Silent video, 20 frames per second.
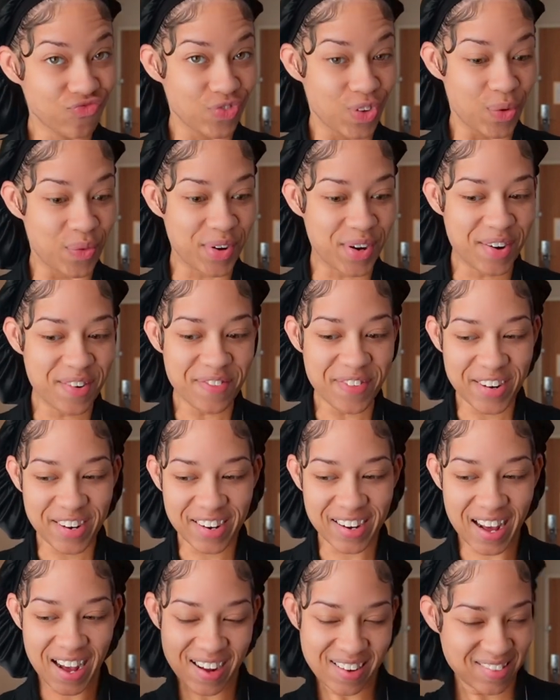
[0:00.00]
we gonna figure
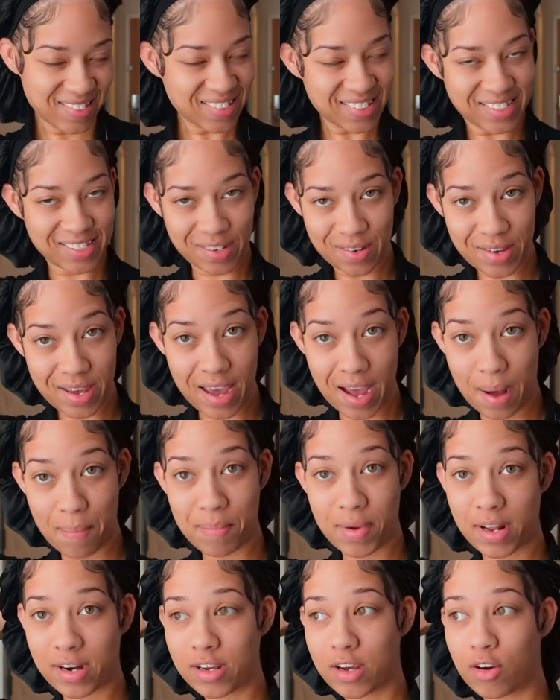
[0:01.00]
it out so yeah i'm
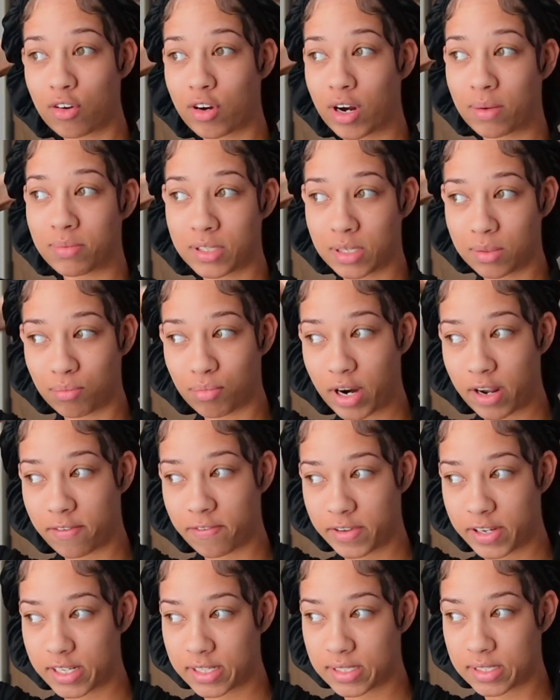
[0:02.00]
about to go grab some
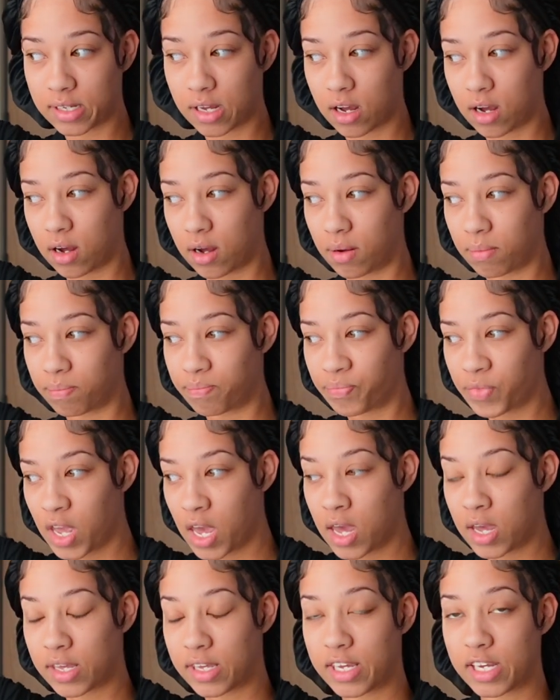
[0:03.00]
breakfast um,
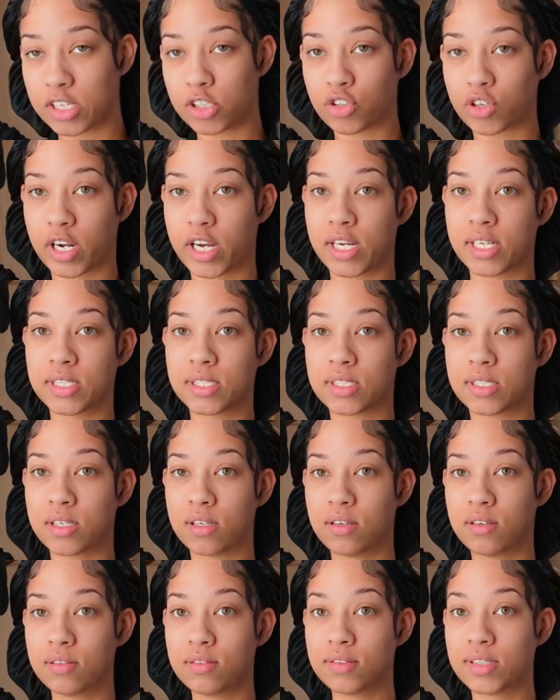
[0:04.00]
get dressed
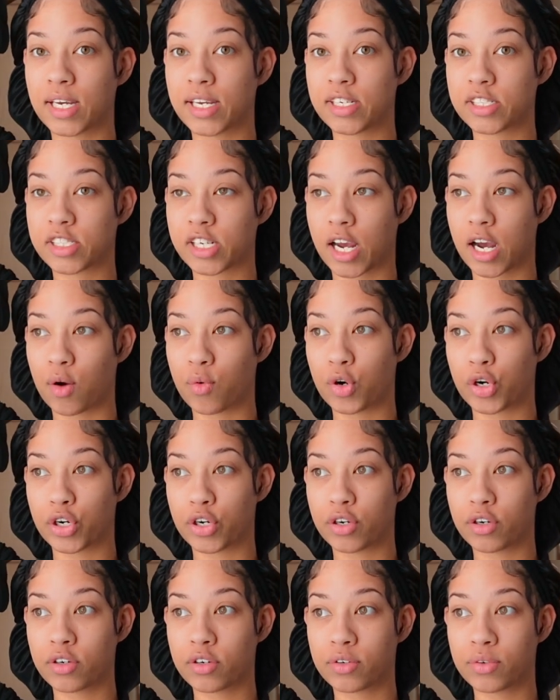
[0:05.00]
take a
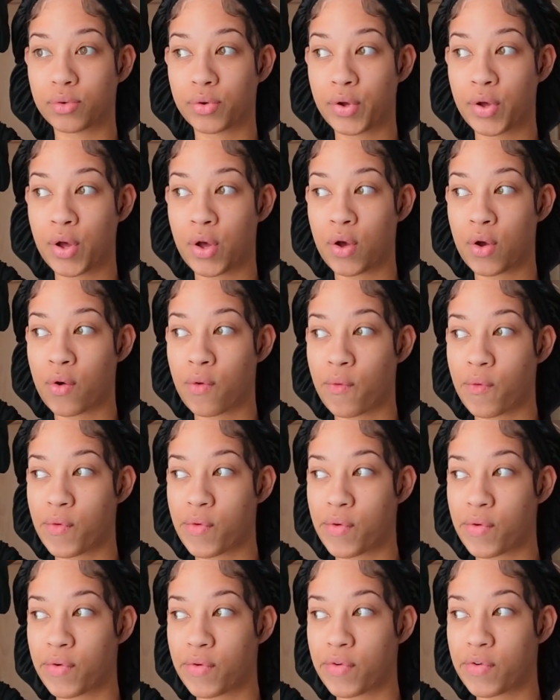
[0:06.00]
shower
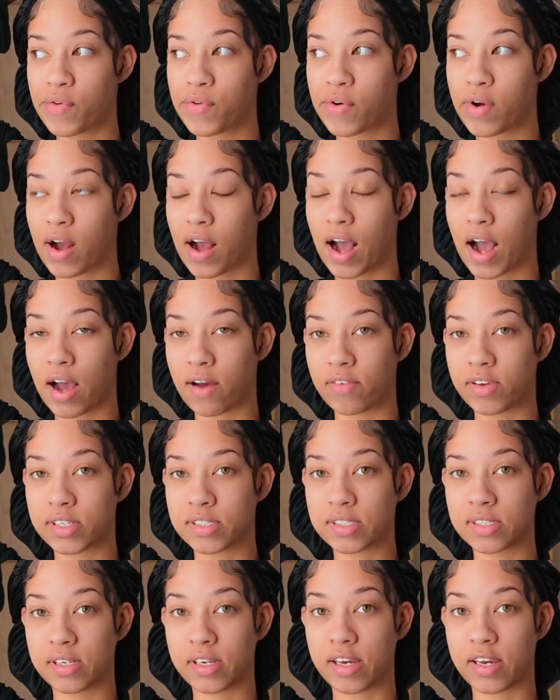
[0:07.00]

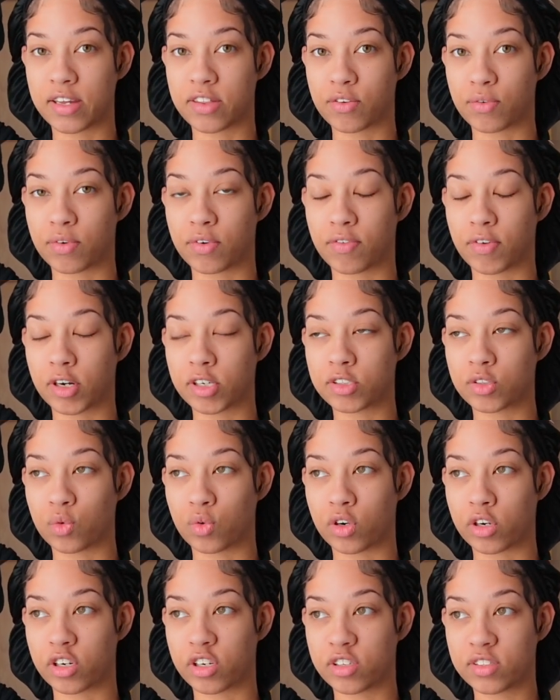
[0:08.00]
obviously in the reverse
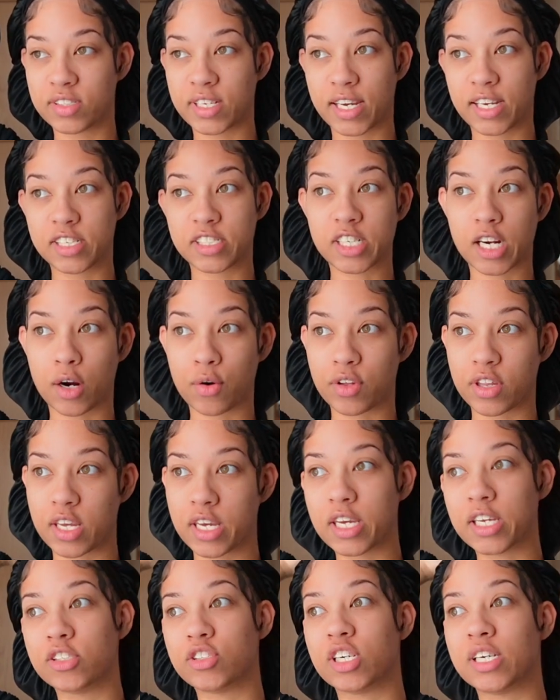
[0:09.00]
order take a shower then
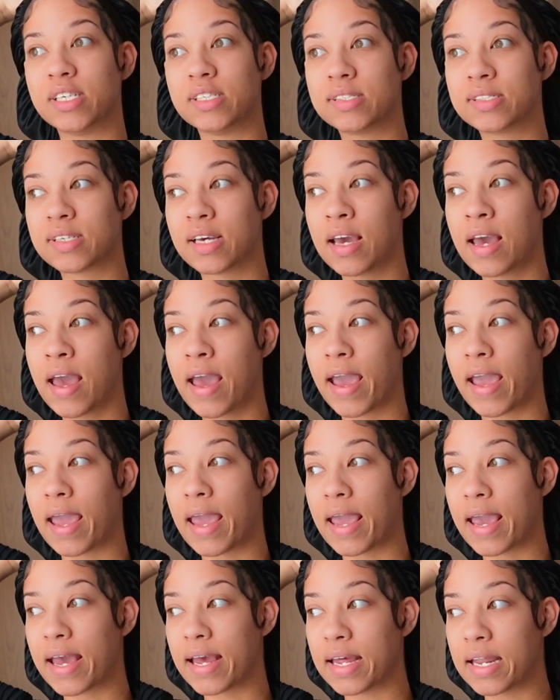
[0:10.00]
get dressed
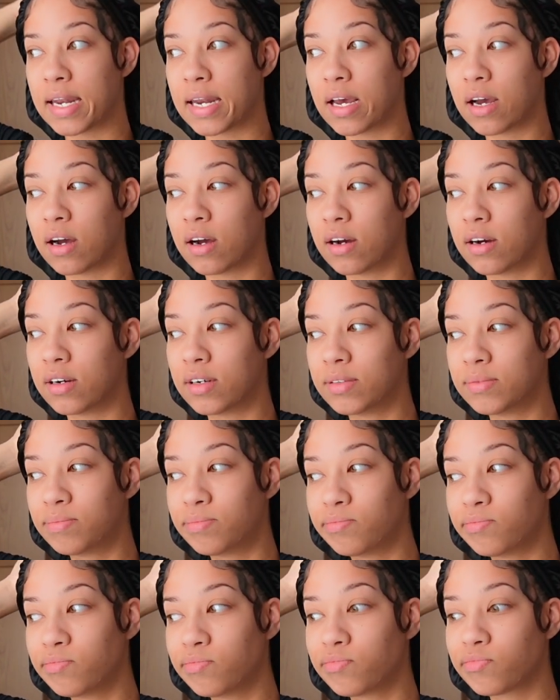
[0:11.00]
and
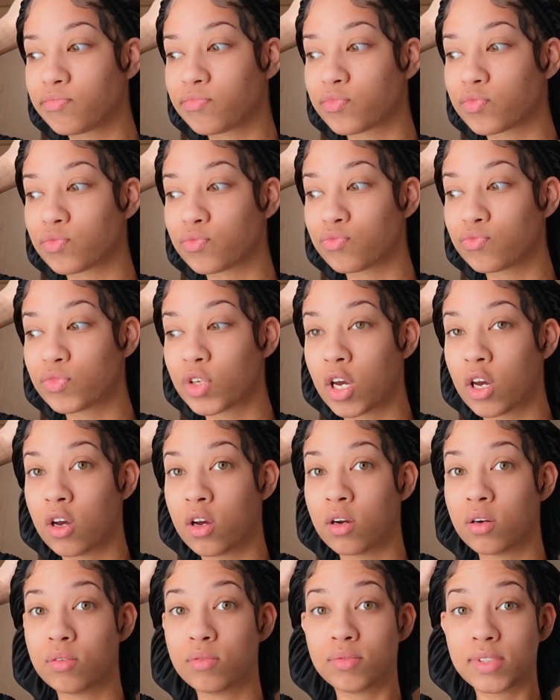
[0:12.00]
um
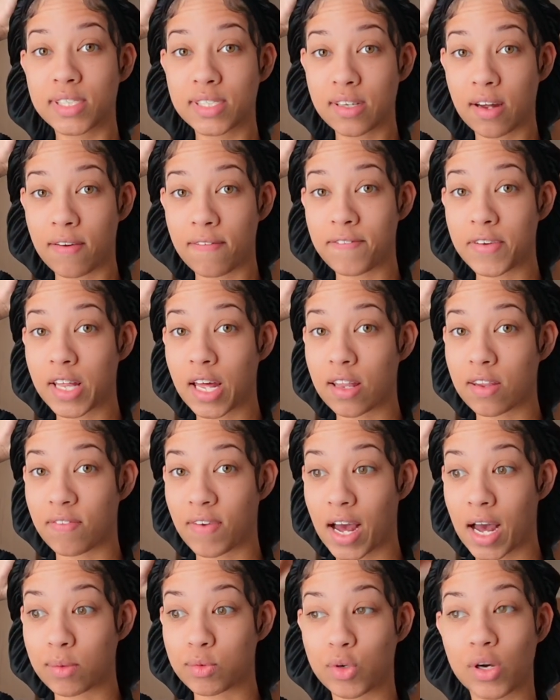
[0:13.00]
just gonna fill out the
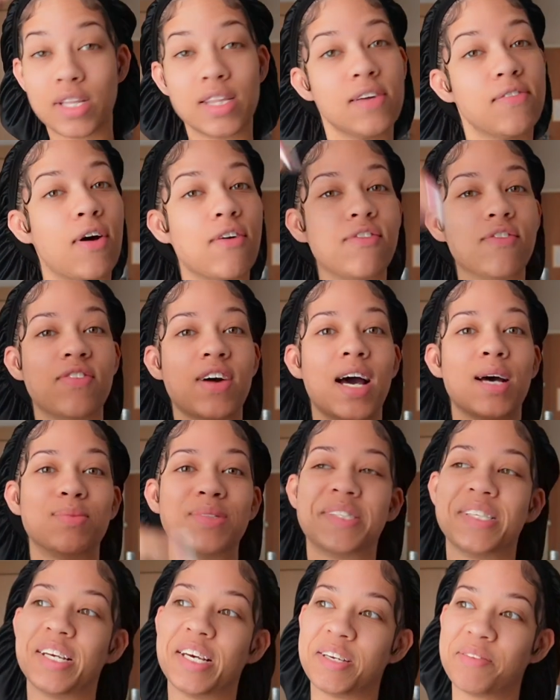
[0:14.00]
vibes we're gonna live off of vibes
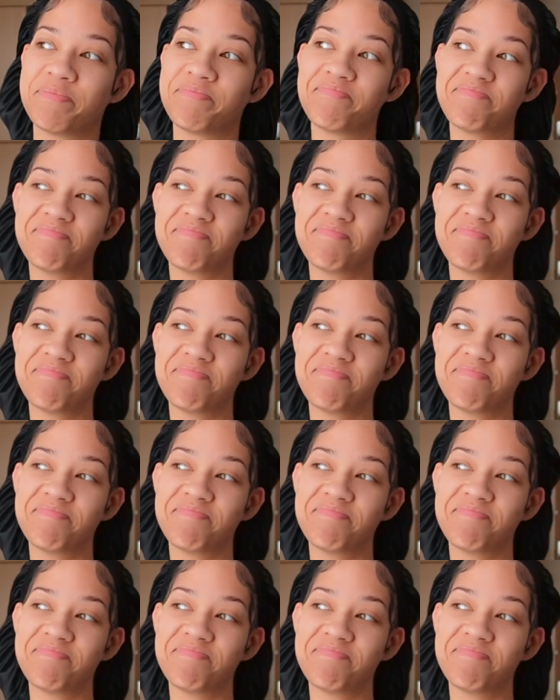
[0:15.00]
today